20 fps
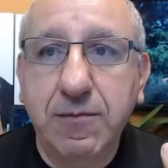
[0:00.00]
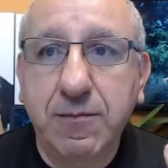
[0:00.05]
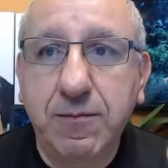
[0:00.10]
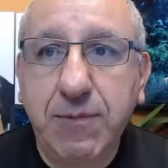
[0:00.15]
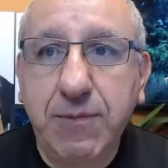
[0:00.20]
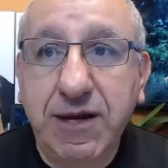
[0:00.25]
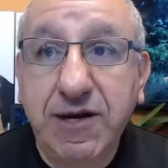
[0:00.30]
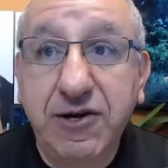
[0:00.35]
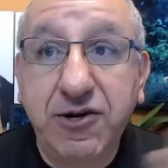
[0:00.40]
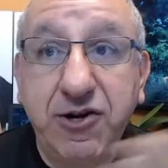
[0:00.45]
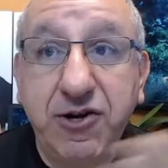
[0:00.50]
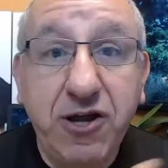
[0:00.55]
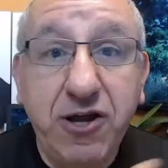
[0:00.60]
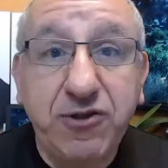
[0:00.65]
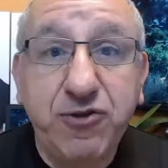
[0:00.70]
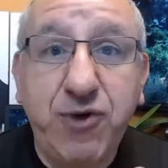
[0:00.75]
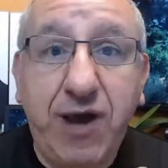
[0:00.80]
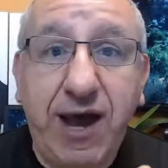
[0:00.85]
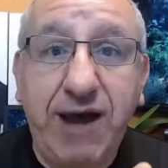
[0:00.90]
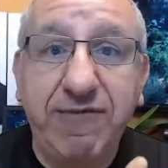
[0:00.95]
Better
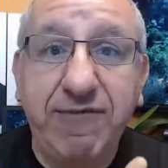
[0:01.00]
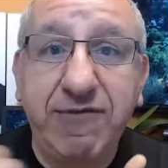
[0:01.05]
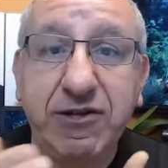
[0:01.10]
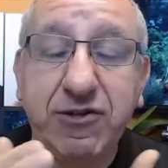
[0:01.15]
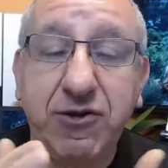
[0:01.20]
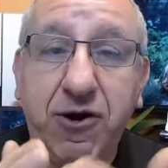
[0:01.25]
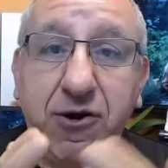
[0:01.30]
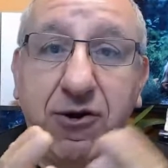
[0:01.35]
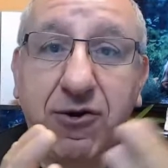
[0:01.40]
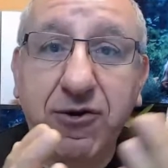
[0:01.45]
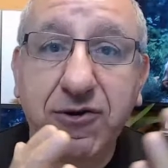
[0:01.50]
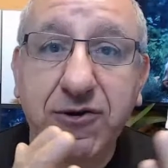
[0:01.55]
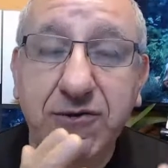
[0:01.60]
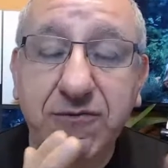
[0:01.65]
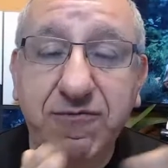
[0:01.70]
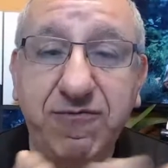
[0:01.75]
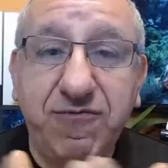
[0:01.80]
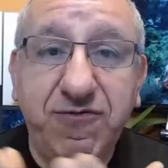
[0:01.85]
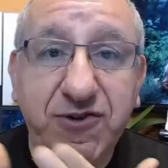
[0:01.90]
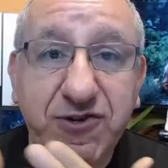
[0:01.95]
not to have a dog,
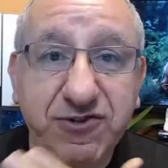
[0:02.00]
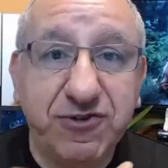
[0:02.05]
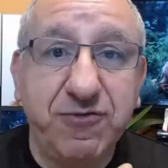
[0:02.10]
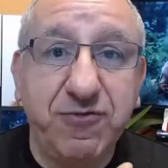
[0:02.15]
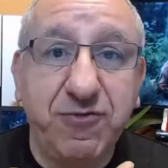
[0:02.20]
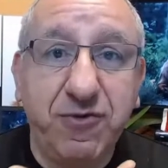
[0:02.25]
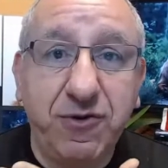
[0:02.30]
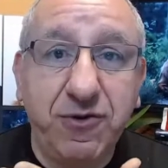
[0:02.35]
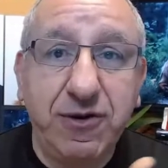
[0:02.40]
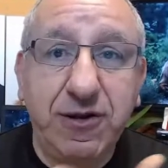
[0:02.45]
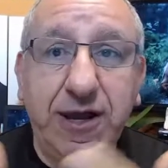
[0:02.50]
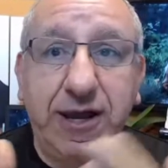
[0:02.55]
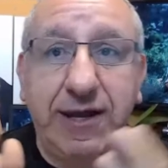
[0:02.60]
first of all.